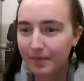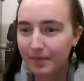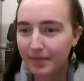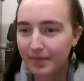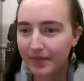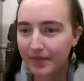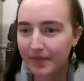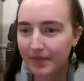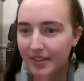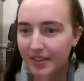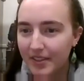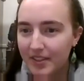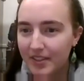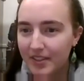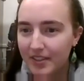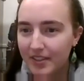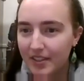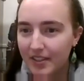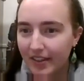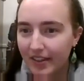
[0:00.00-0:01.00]
let's
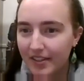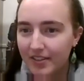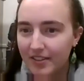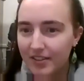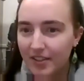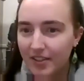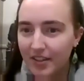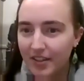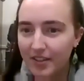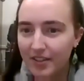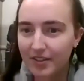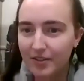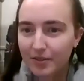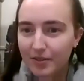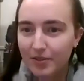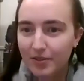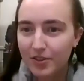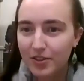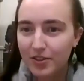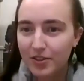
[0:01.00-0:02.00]
see. So
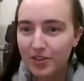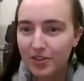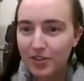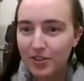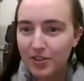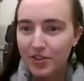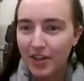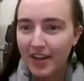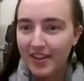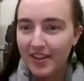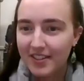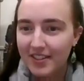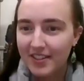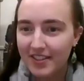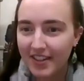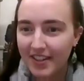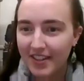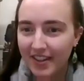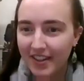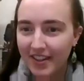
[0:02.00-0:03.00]
Jane
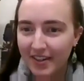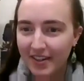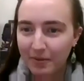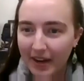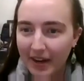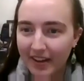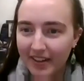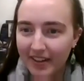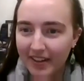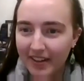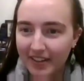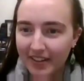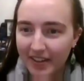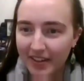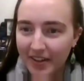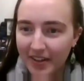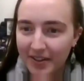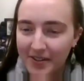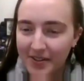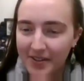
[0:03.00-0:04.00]
said a while
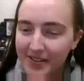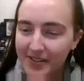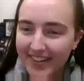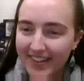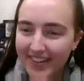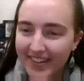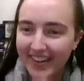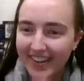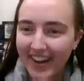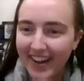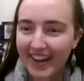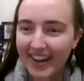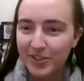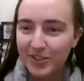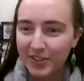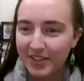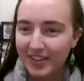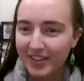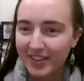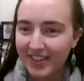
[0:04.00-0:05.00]
ago, hi,
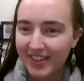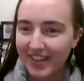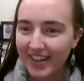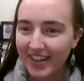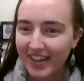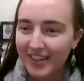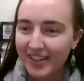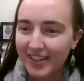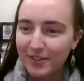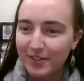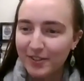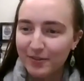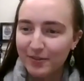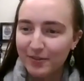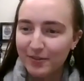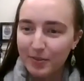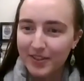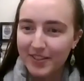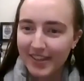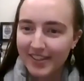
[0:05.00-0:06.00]
Cheryl, thanks for
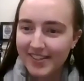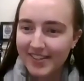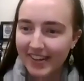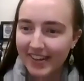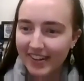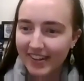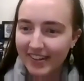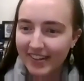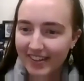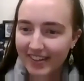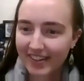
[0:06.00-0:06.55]
presenting.